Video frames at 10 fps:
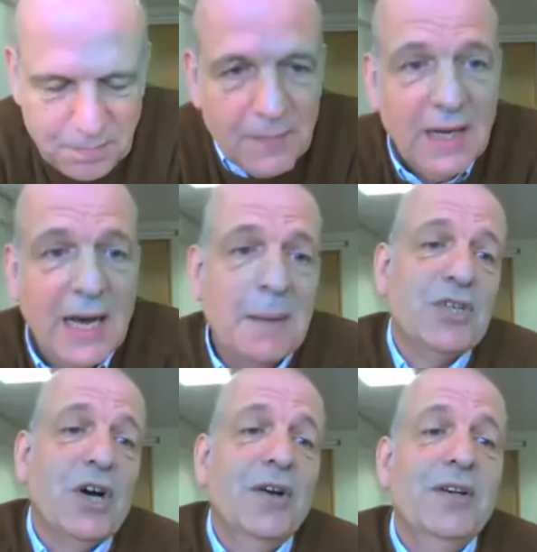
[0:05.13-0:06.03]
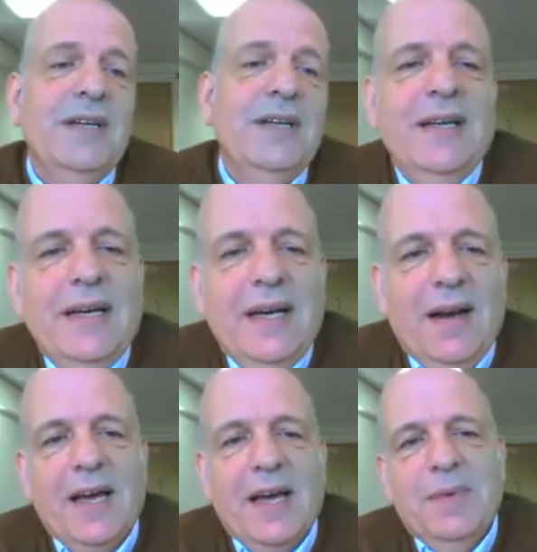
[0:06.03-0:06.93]
I'm John
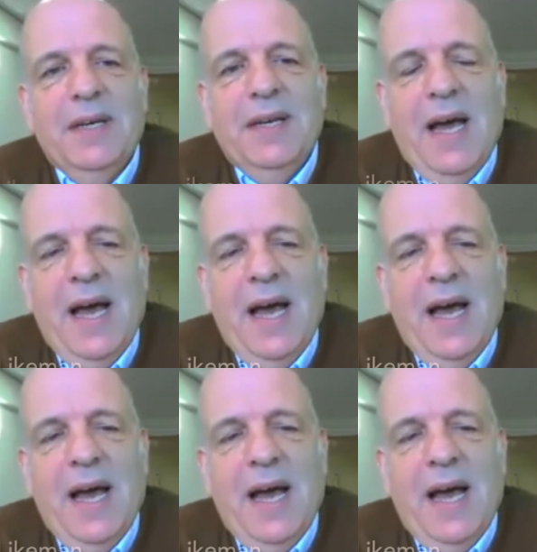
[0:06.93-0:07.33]
Likeman.